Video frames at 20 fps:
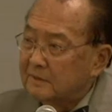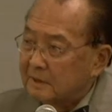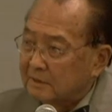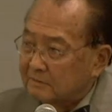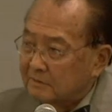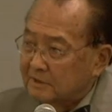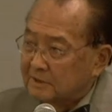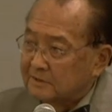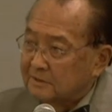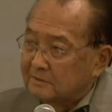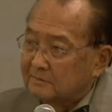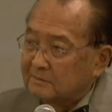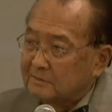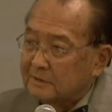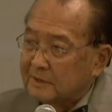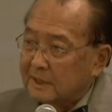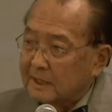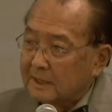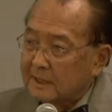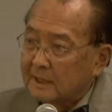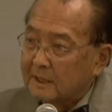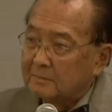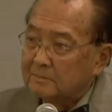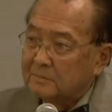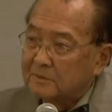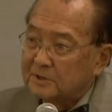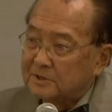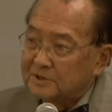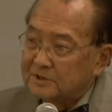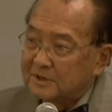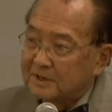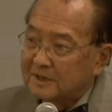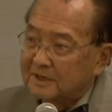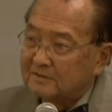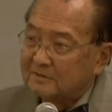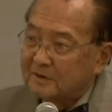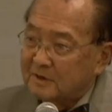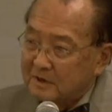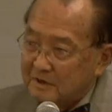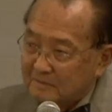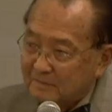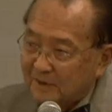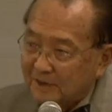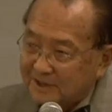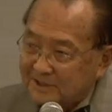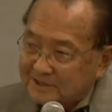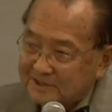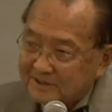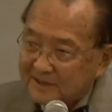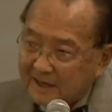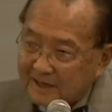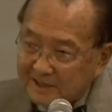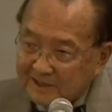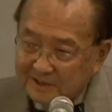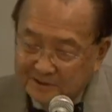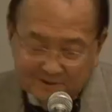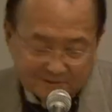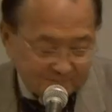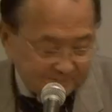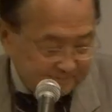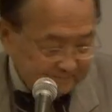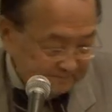veterans, and for that I appreciate it very much. Thank you.